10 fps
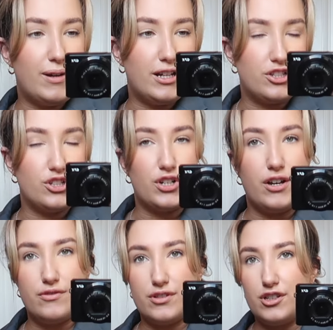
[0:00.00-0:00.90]
matching
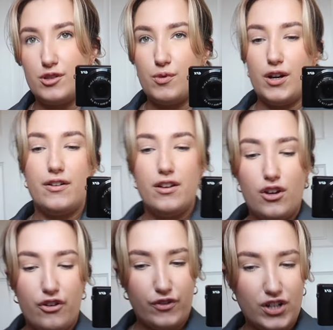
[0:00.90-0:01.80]
trousers but
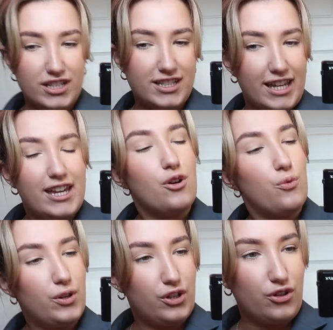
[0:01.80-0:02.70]
for today
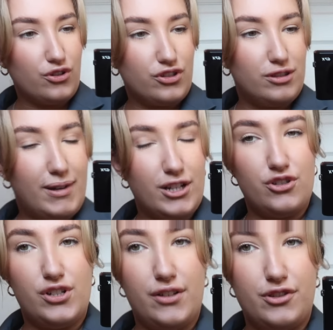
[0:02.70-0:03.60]
we are not doing the
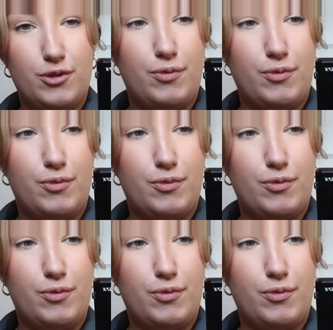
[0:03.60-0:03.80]
matching trousers